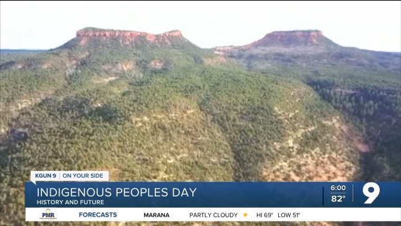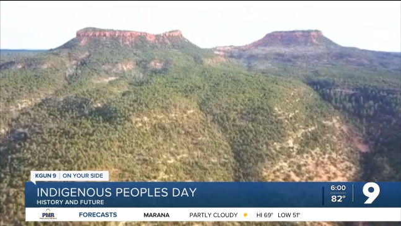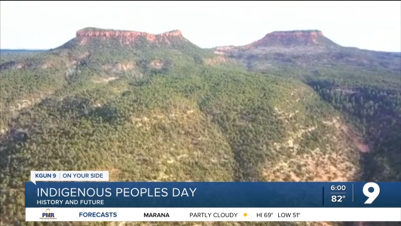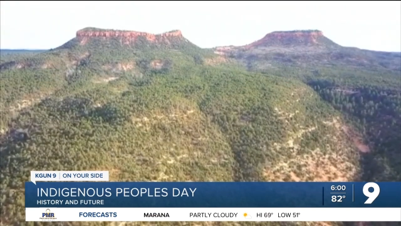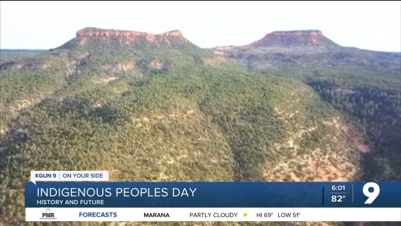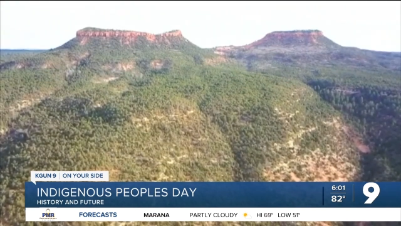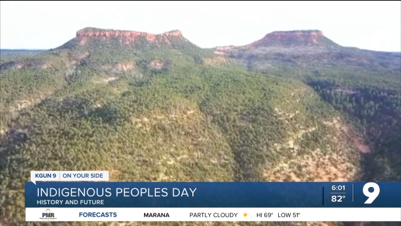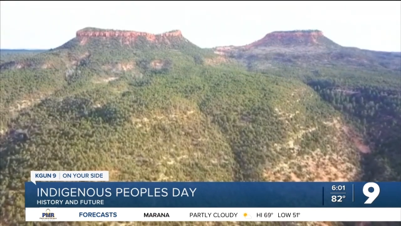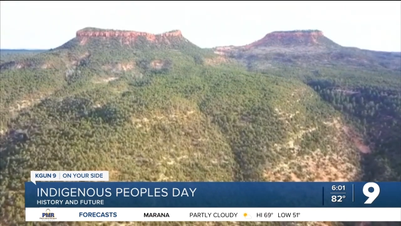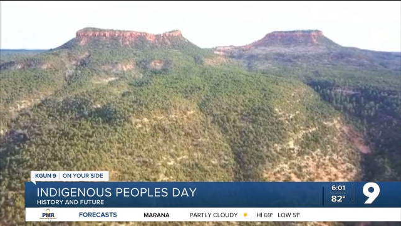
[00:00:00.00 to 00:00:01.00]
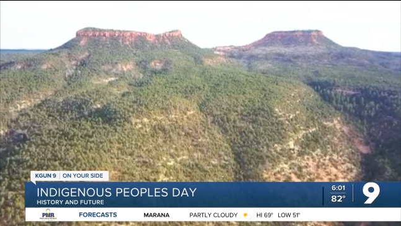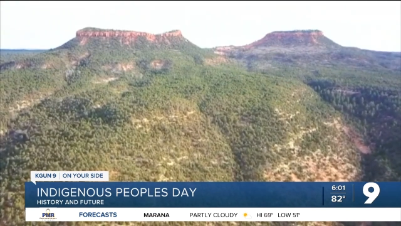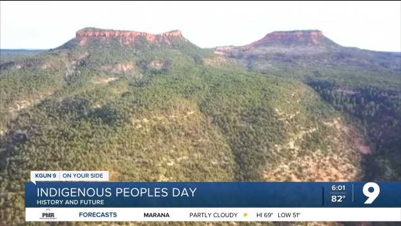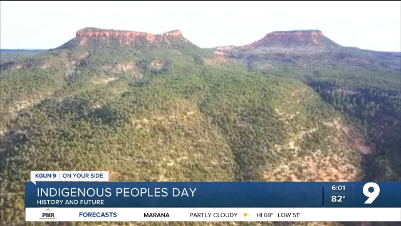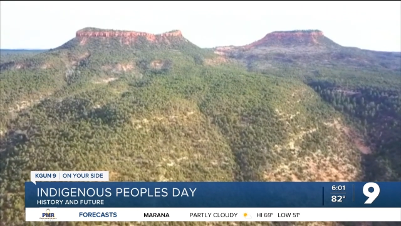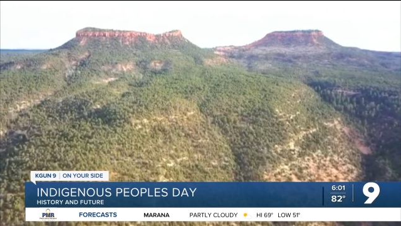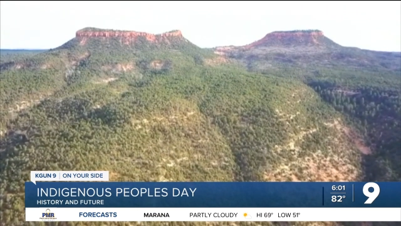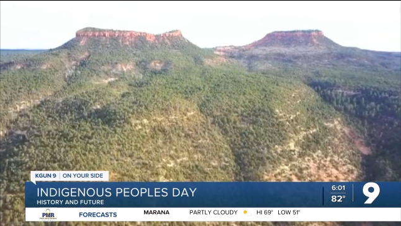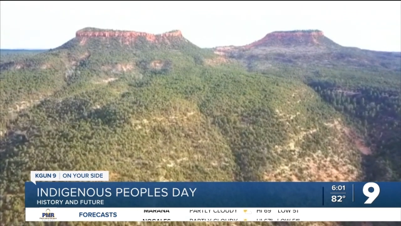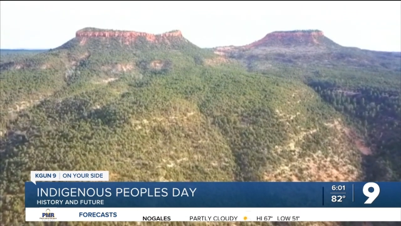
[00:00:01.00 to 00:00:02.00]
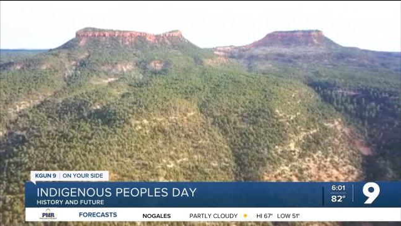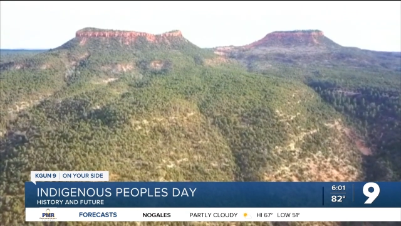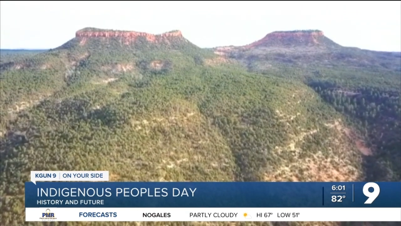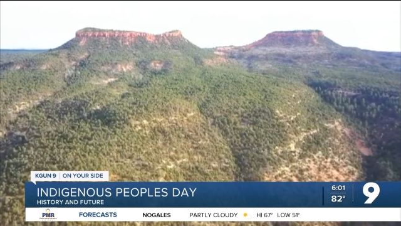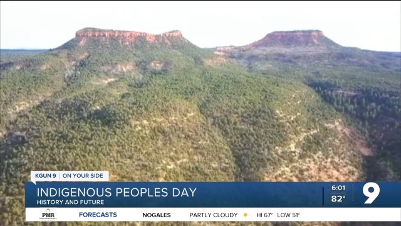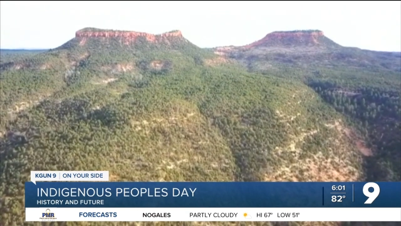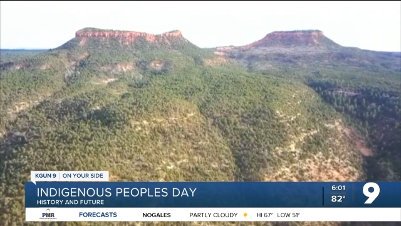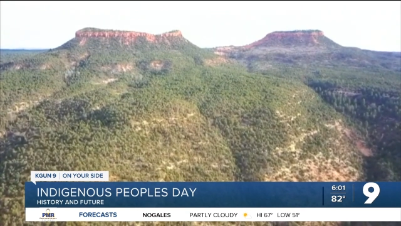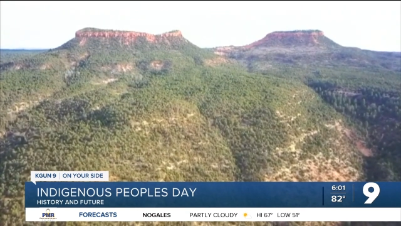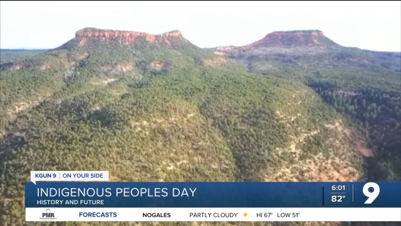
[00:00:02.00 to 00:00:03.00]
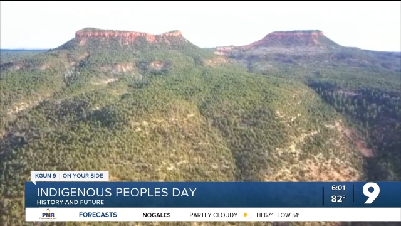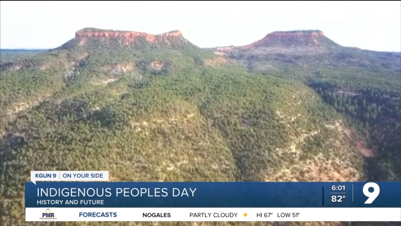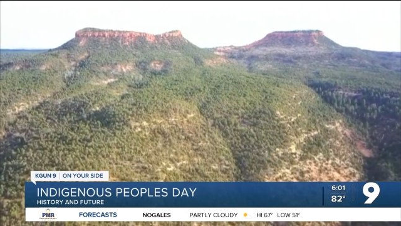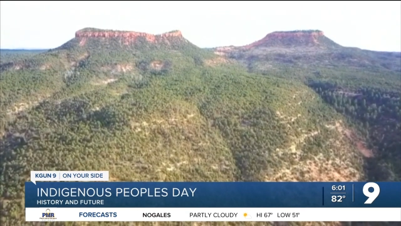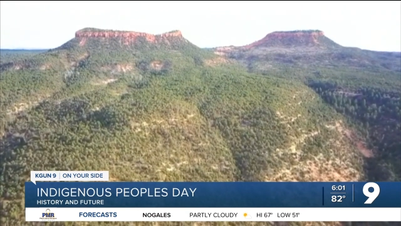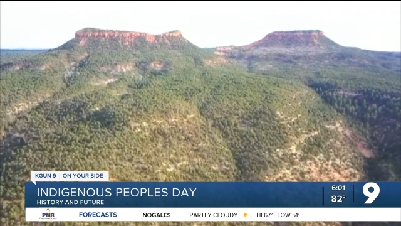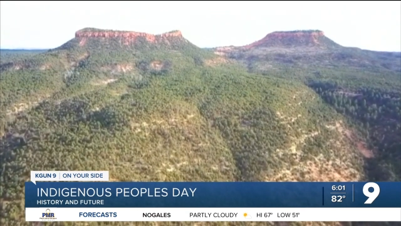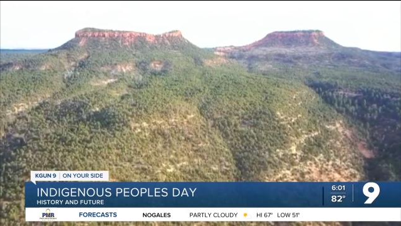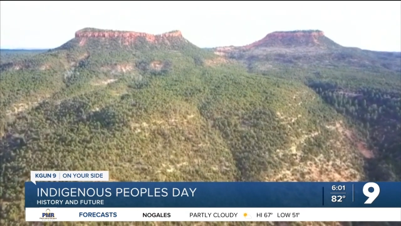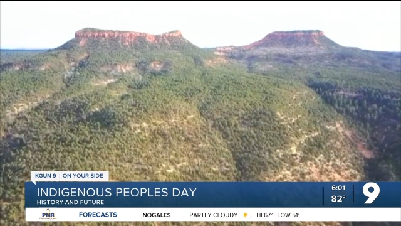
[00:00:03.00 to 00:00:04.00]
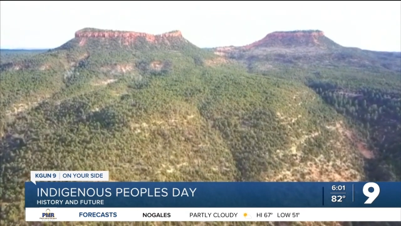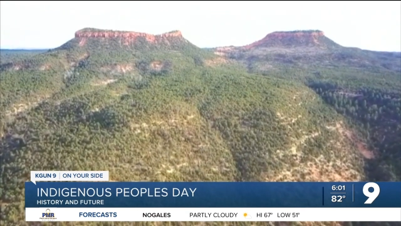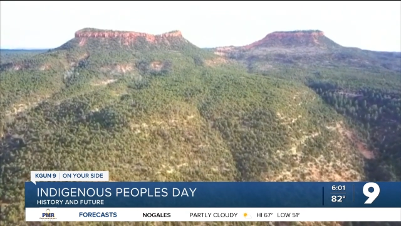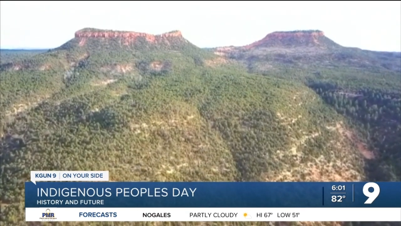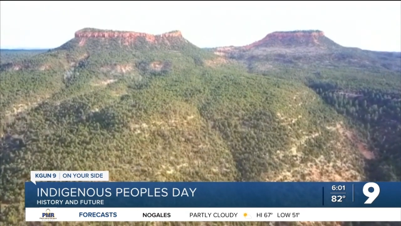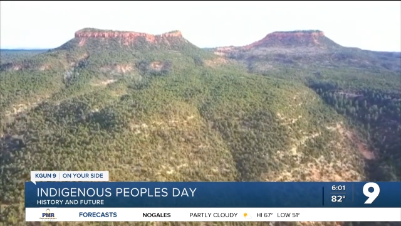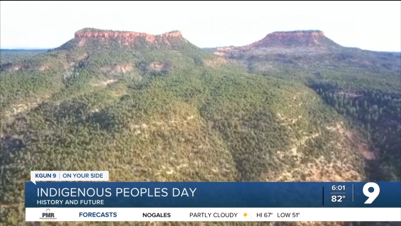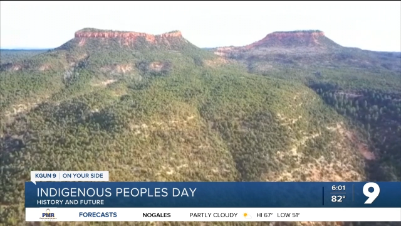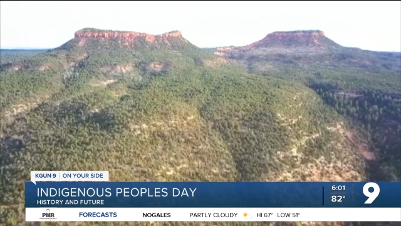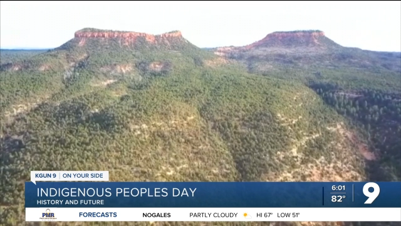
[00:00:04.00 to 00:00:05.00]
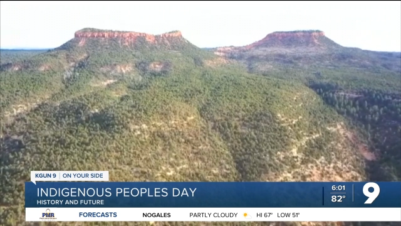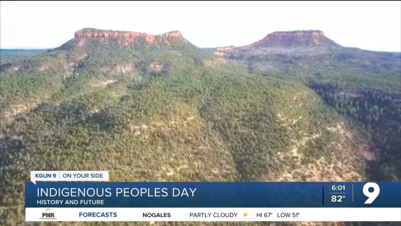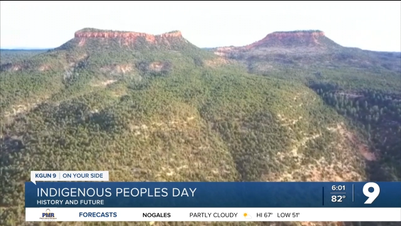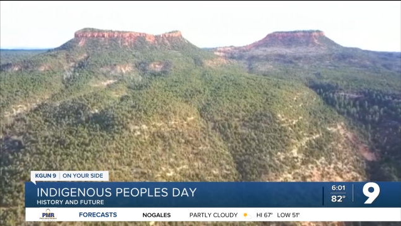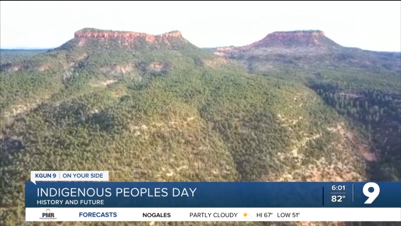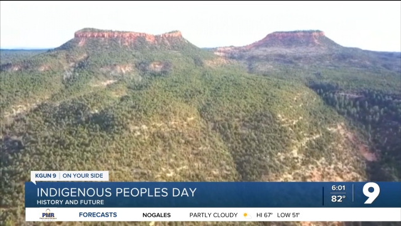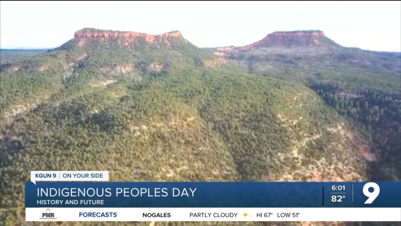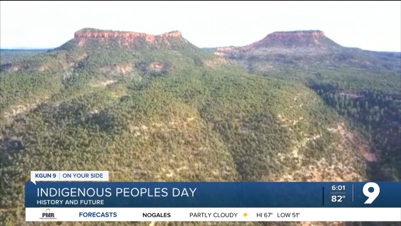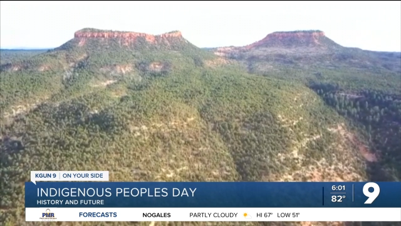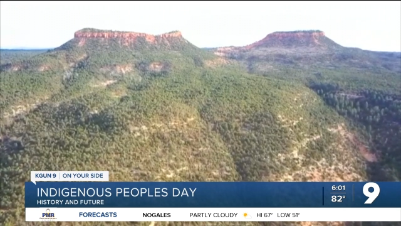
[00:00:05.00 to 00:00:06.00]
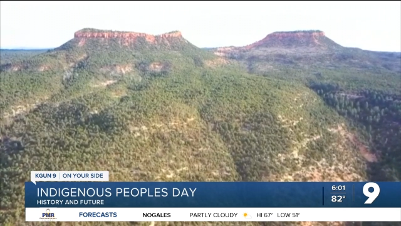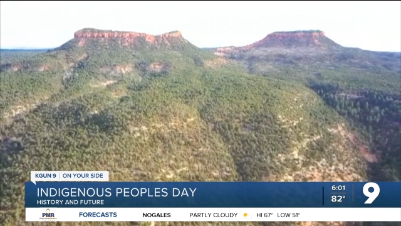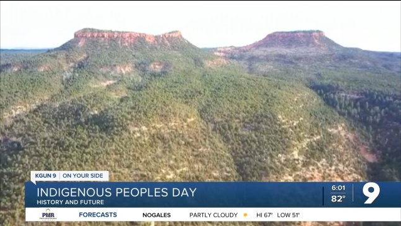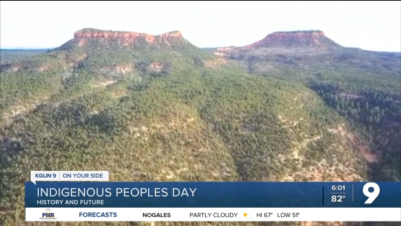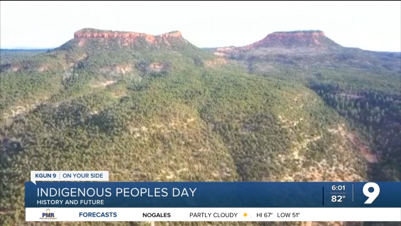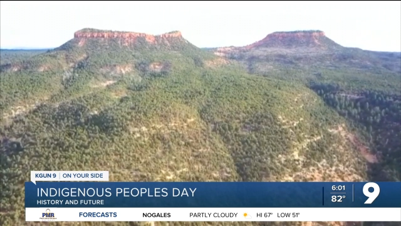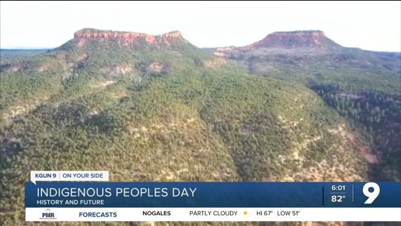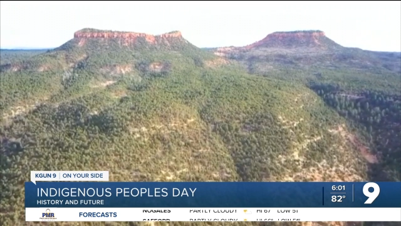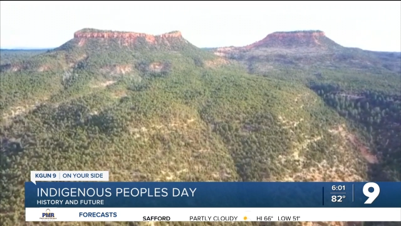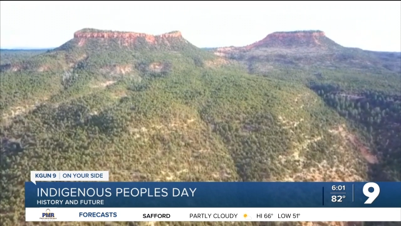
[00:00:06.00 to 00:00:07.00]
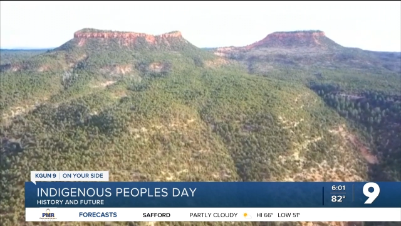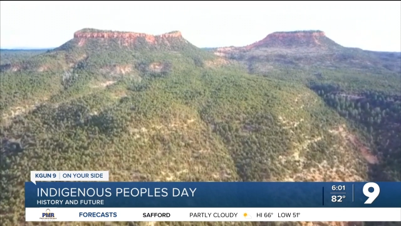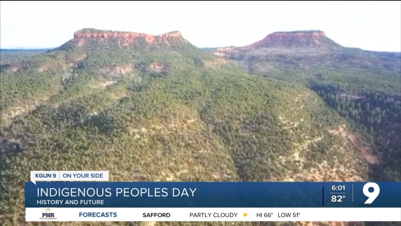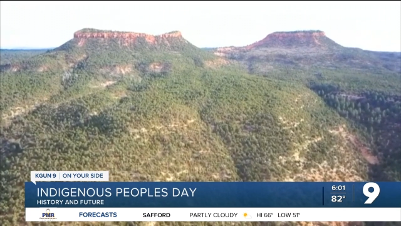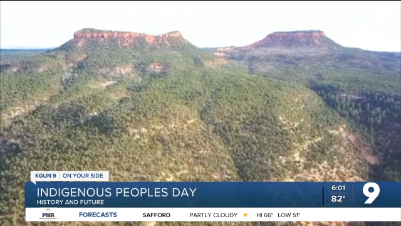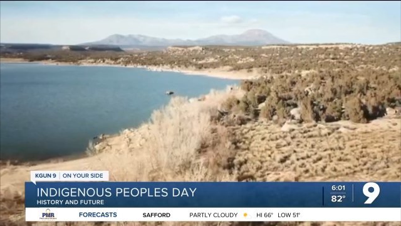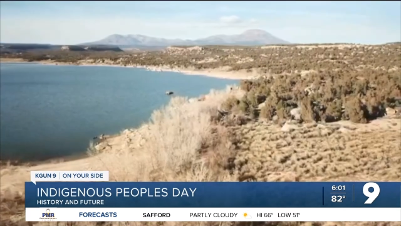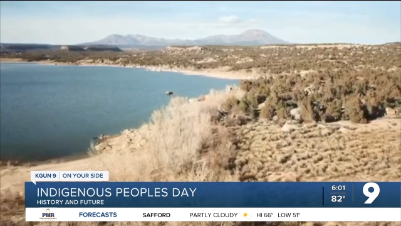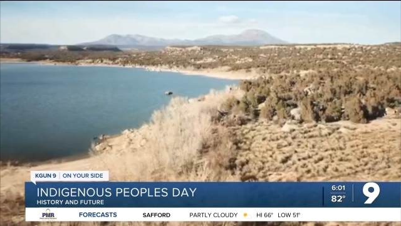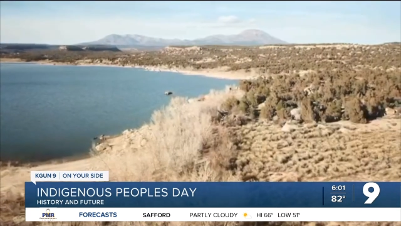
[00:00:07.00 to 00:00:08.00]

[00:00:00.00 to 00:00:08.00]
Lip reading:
[unreadable: no face in view]